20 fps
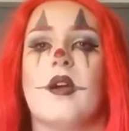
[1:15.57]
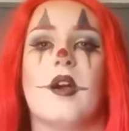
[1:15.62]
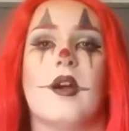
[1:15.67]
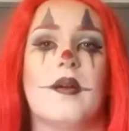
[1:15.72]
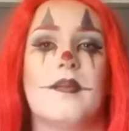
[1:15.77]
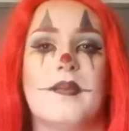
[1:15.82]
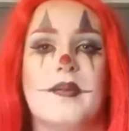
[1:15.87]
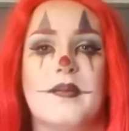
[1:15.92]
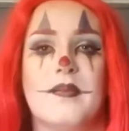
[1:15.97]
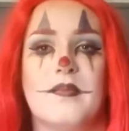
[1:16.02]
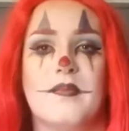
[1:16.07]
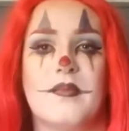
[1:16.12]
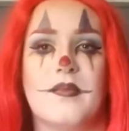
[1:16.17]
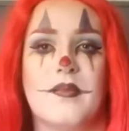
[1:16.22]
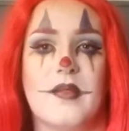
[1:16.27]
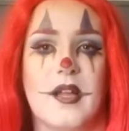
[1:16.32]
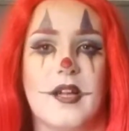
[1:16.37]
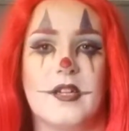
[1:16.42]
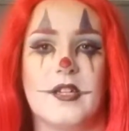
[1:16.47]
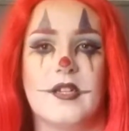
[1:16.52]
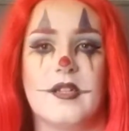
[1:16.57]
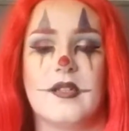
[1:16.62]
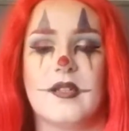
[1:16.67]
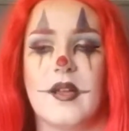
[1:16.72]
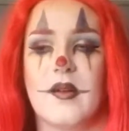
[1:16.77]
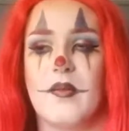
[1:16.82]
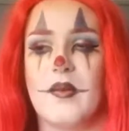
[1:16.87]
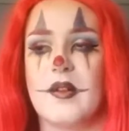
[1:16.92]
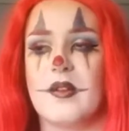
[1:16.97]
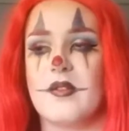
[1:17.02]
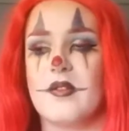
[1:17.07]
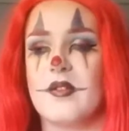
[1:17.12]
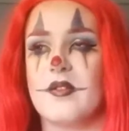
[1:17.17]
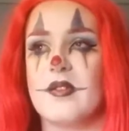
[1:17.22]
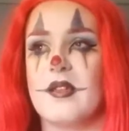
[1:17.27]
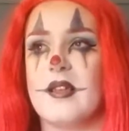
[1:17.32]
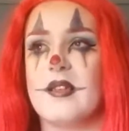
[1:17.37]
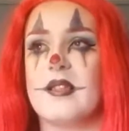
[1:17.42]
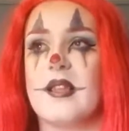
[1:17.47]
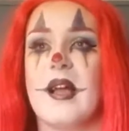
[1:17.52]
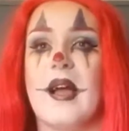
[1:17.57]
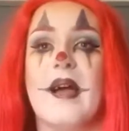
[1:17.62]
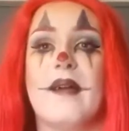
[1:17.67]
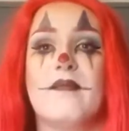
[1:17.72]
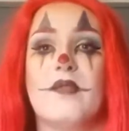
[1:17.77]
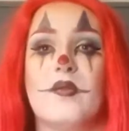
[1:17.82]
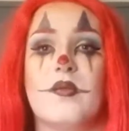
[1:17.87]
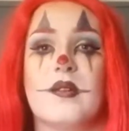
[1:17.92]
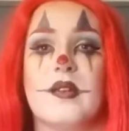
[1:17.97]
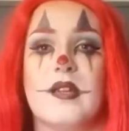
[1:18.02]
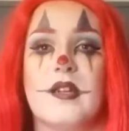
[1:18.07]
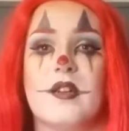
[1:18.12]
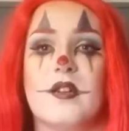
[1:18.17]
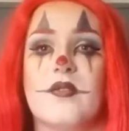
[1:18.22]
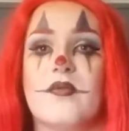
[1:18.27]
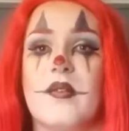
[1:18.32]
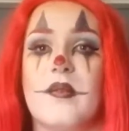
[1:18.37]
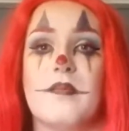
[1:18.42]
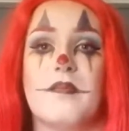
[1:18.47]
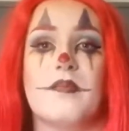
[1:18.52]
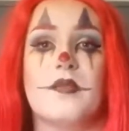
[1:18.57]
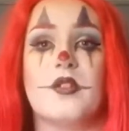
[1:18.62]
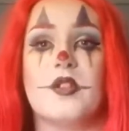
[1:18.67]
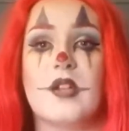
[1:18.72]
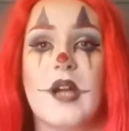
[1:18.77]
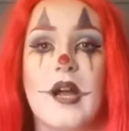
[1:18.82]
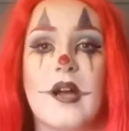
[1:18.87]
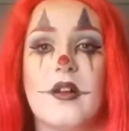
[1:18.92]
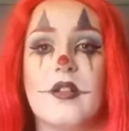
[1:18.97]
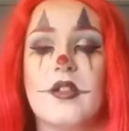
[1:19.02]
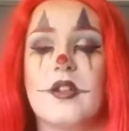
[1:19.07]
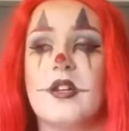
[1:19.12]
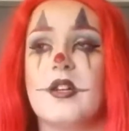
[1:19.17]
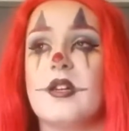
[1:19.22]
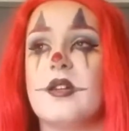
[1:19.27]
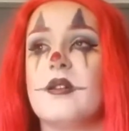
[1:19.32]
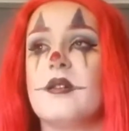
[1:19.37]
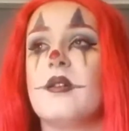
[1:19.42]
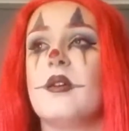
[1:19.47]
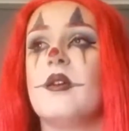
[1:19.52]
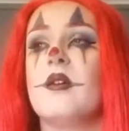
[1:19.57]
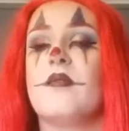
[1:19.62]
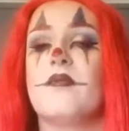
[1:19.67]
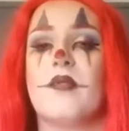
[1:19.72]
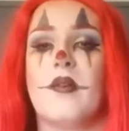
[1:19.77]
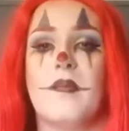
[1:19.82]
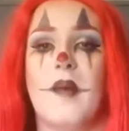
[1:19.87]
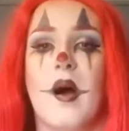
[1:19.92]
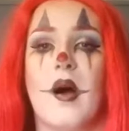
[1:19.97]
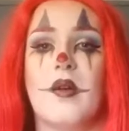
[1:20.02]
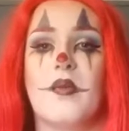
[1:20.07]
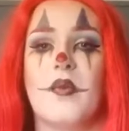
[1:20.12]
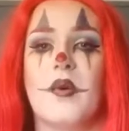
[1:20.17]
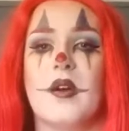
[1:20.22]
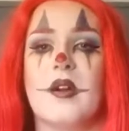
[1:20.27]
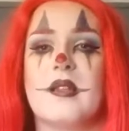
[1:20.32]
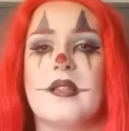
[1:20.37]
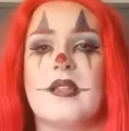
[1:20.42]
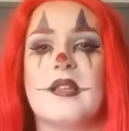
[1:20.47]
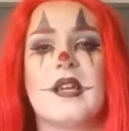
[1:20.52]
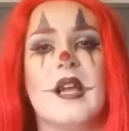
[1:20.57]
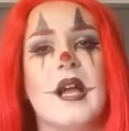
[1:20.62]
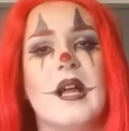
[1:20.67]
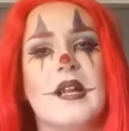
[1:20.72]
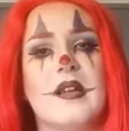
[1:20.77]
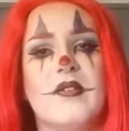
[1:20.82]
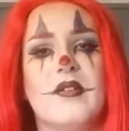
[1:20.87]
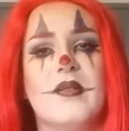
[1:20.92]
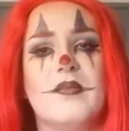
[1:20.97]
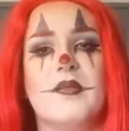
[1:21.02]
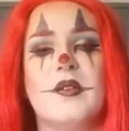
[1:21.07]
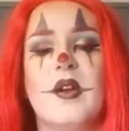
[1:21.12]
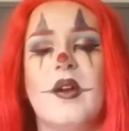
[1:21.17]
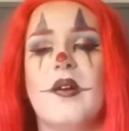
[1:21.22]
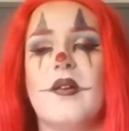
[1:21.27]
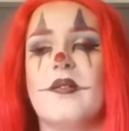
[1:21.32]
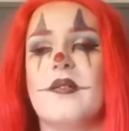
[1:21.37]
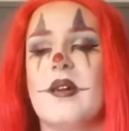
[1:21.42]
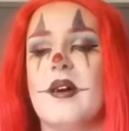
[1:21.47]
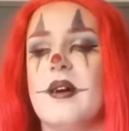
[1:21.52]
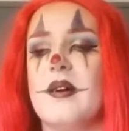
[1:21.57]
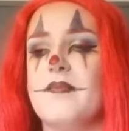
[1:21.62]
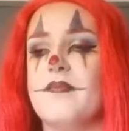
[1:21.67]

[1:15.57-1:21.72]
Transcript: urban legends are one of those things that everyone hears from childhood, from onwards, and it kind of creeps you out.